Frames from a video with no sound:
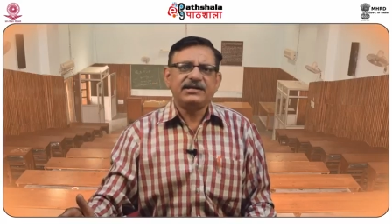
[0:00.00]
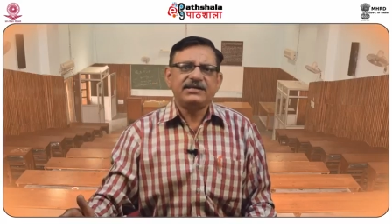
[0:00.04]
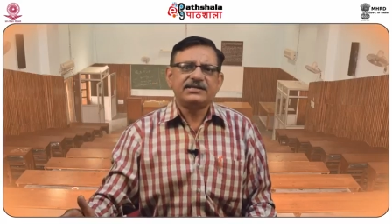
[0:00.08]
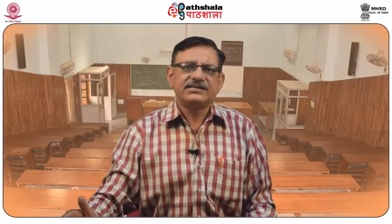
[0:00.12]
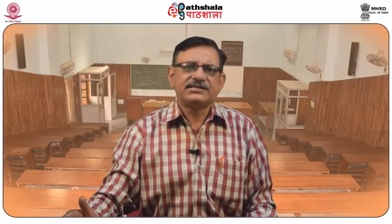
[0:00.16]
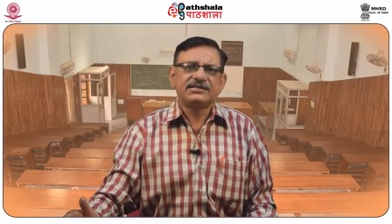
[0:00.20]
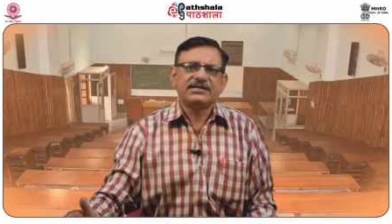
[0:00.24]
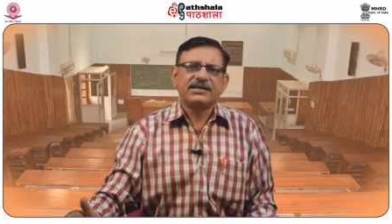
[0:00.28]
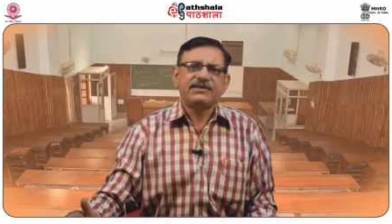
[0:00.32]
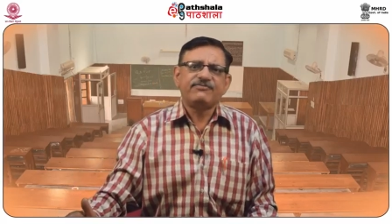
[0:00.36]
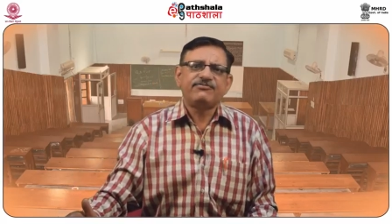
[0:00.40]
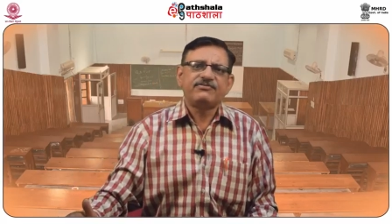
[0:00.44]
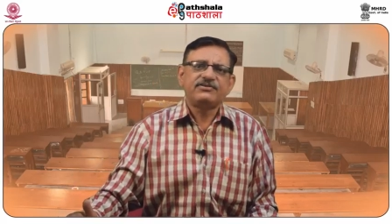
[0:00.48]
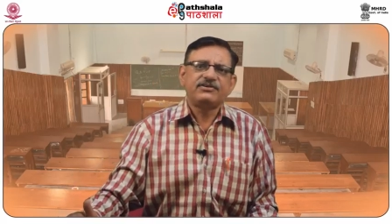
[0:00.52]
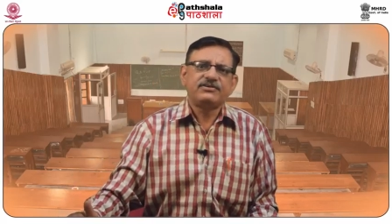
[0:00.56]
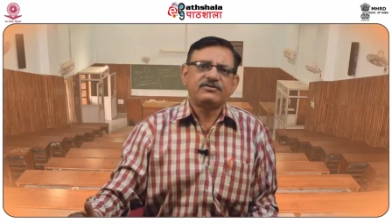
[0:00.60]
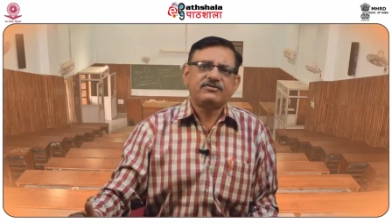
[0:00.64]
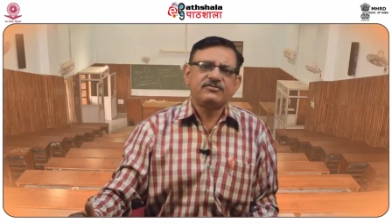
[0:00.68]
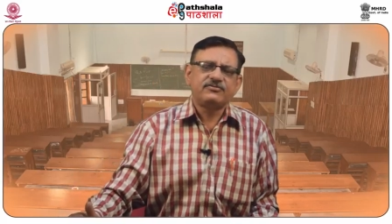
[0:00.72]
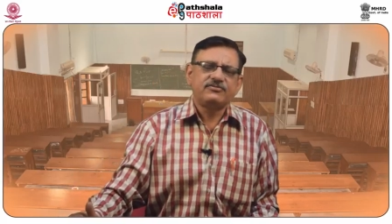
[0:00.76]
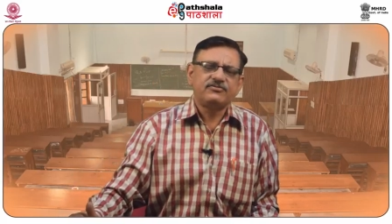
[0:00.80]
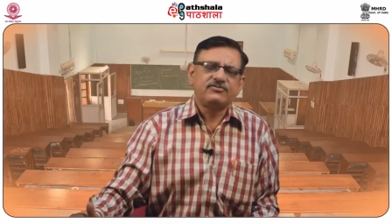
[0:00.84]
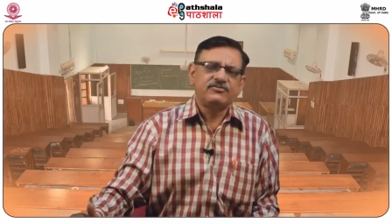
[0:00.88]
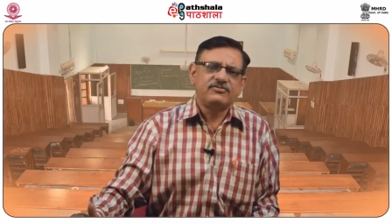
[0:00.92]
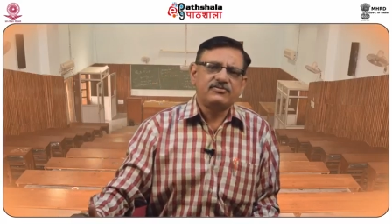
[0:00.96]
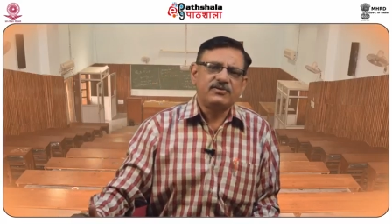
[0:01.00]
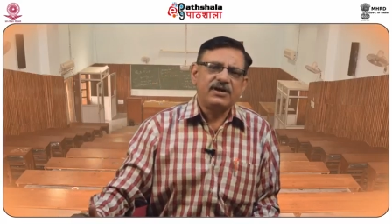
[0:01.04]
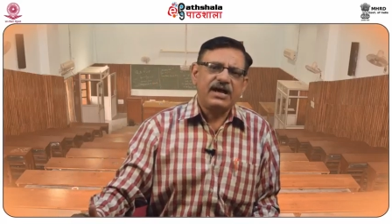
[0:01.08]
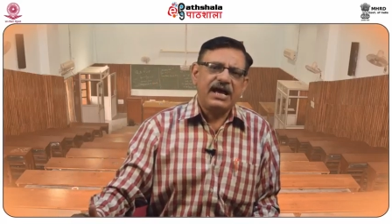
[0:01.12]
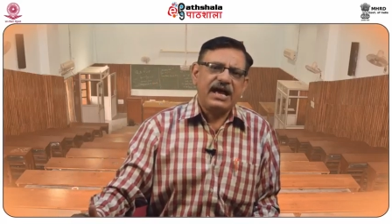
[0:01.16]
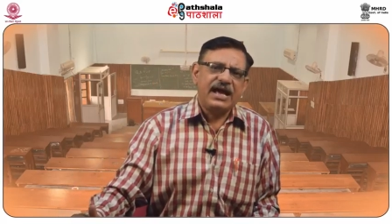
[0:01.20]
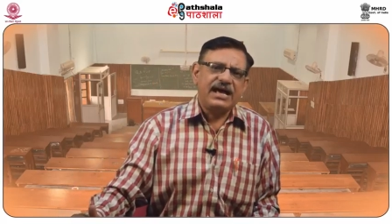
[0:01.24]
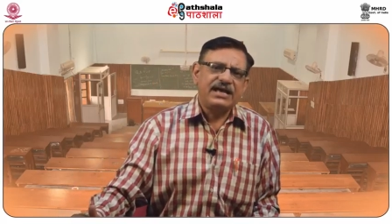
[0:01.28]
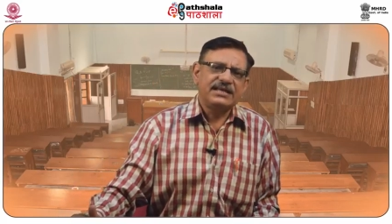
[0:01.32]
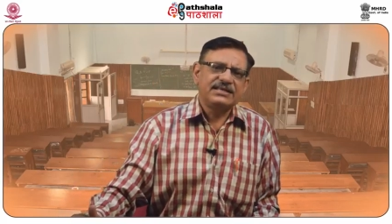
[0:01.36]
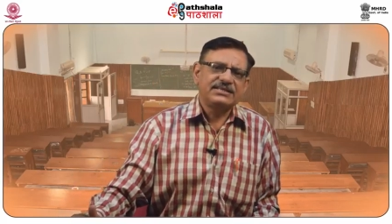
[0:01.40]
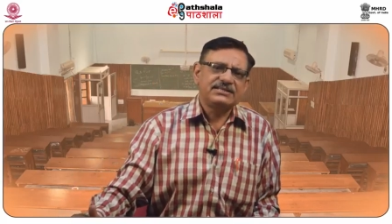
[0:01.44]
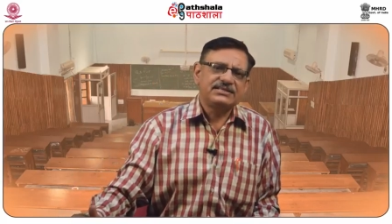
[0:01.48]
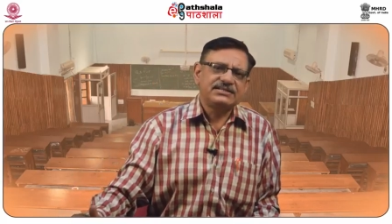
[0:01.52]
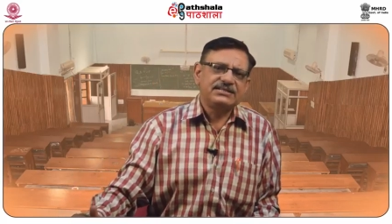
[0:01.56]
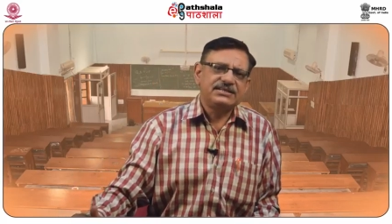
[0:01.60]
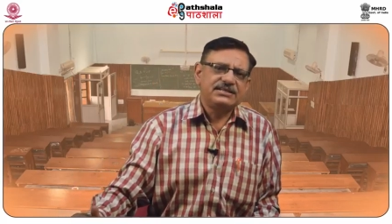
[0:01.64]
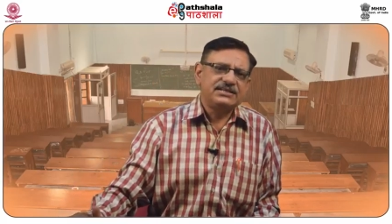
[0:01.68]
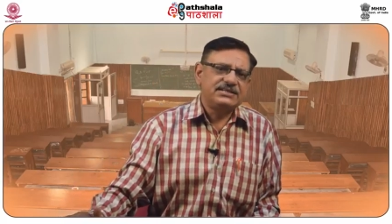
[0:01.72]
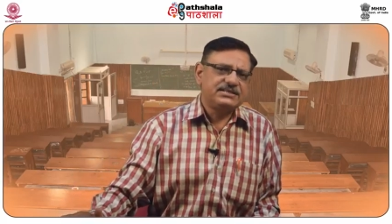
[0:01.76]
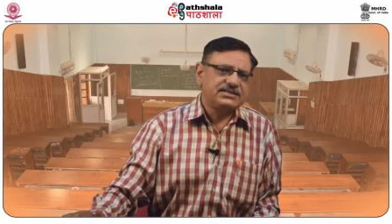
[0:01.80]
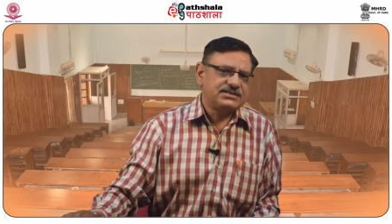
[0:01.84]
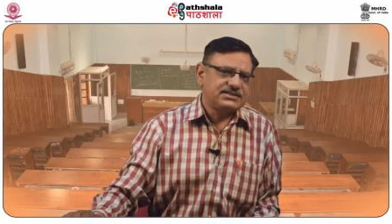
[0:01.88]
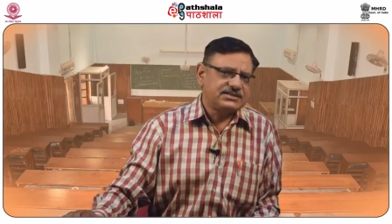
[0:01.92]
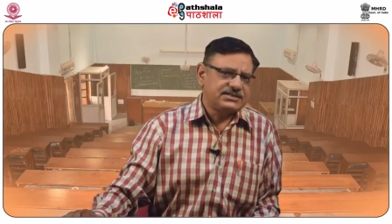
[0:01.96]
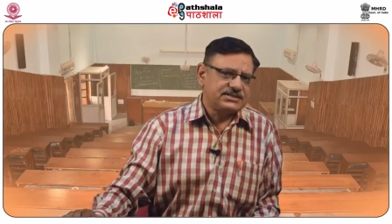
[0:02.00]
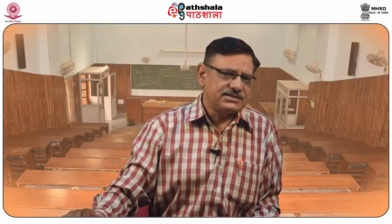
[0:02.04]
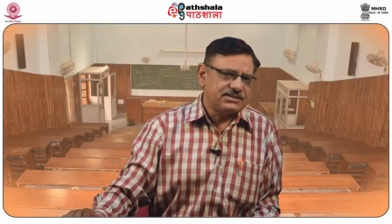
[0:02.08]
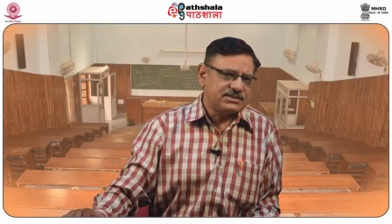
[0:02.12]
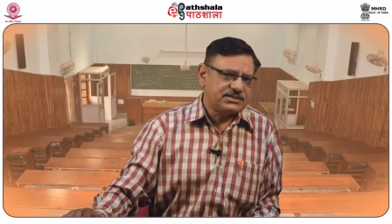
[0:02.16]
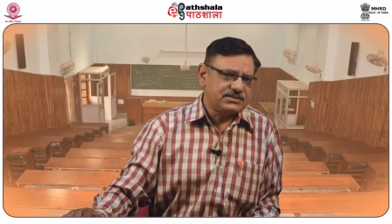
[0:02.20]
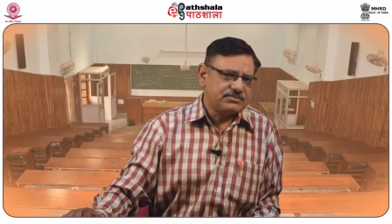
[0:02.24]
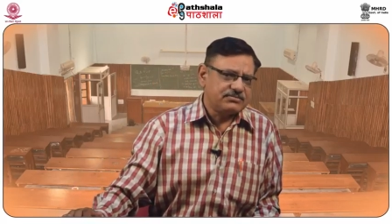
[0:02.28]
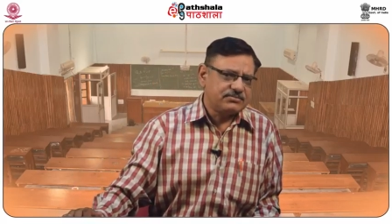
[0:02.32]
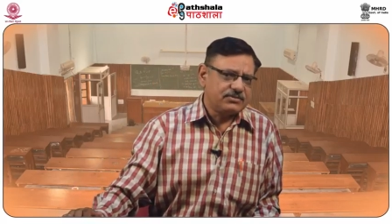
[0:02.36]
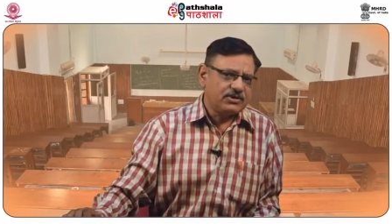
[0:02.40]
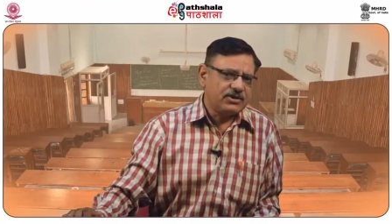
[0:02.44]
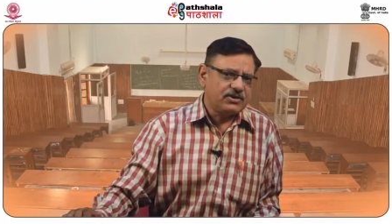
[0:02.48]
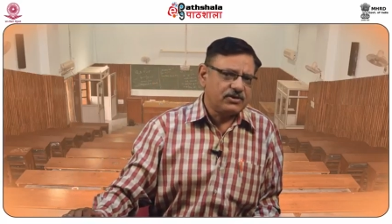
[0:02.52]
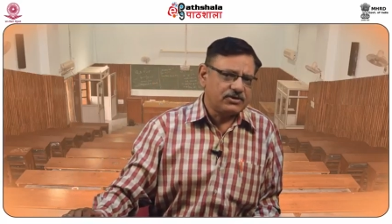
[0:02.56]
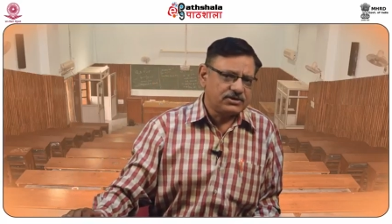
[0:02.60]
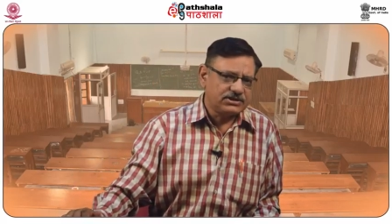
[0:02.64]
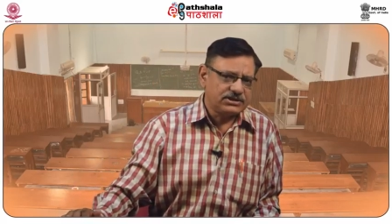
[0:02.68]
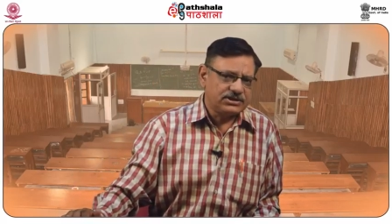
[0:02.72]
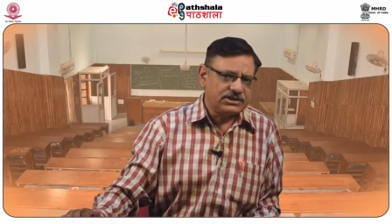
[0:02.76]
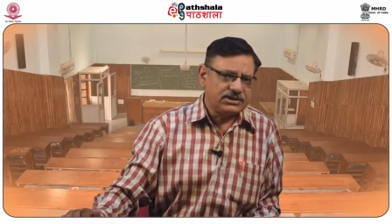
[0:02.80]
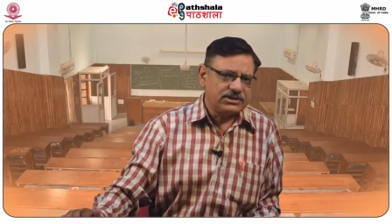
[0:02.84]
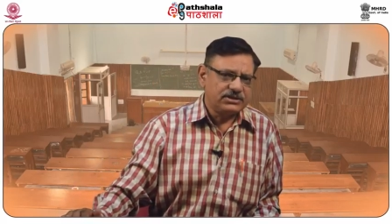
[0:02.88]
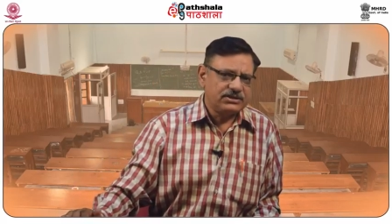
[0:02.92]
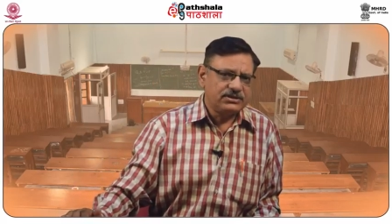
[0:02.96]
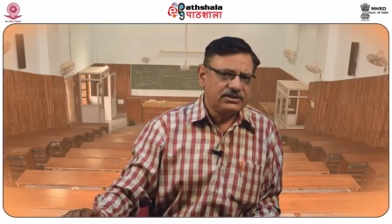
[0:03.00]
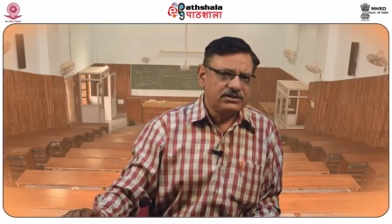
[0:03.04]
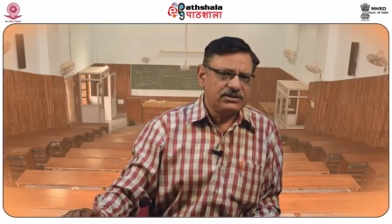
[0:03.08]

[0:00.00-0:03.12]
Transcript: is referred to as intersystem crossing.